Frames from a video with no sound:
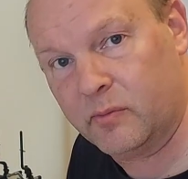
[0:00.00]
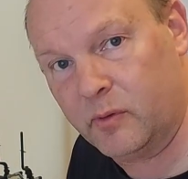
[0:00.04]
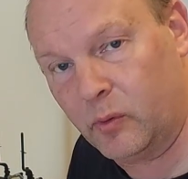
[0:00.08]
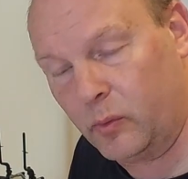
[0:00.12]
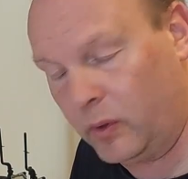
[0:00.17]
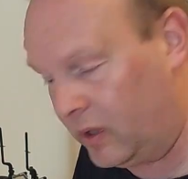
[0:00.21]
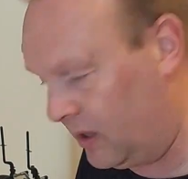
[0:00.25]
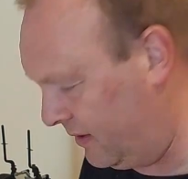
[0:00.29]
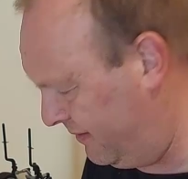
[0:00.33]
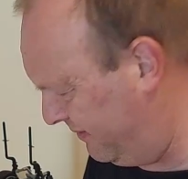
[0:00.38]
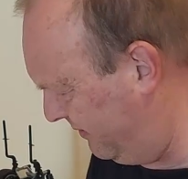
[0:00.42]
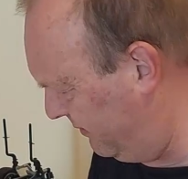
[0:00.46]
to my
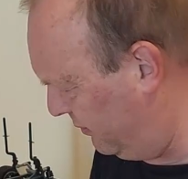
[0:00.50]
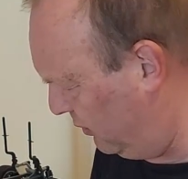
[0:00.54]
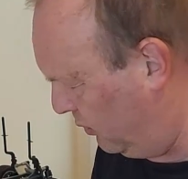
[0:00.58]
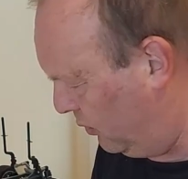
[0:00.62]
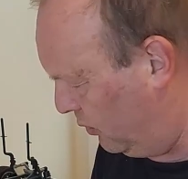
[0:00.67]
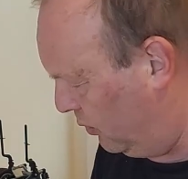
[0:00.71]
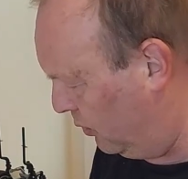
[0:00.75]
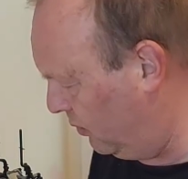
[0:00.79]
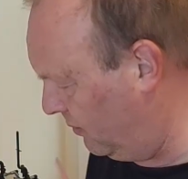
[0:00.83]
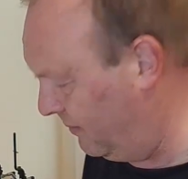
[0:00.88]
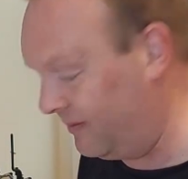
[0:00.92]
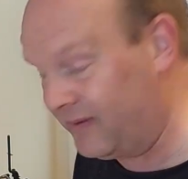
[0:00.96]
wife
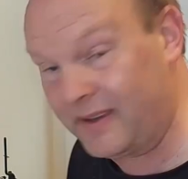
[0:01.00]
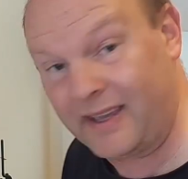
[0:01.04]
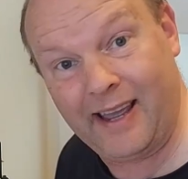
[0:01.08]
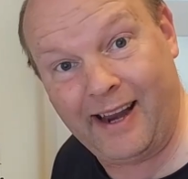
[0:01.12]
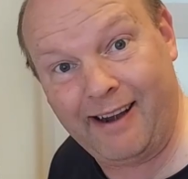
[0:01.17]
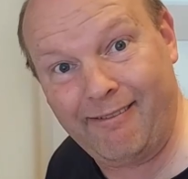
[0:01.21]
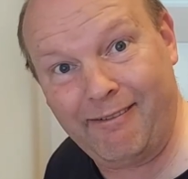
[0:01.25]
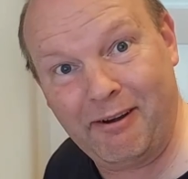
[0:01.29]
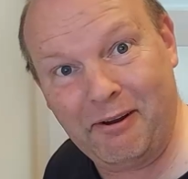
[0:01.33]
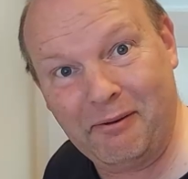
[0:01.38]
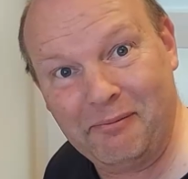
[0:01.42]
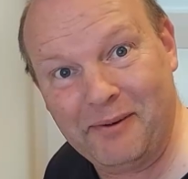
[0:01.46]
or
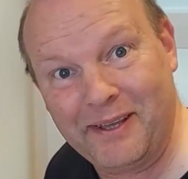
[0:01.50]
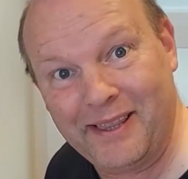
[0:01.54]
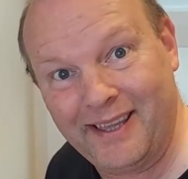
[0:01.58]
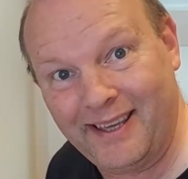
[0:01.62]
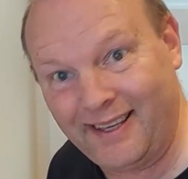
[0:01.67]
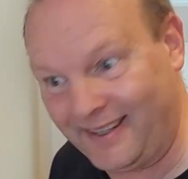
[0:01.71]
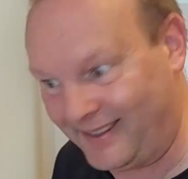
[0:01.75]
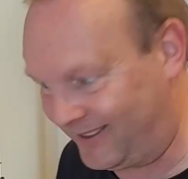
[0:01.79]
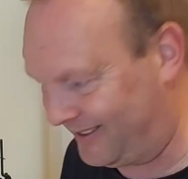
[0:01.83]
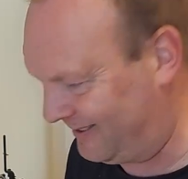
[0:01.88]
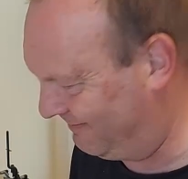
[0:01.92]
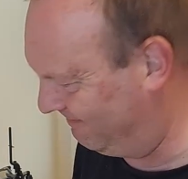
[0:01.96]
carry on with
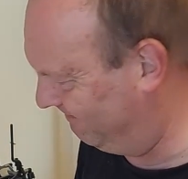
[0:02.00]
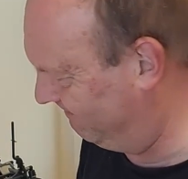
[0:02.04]
this.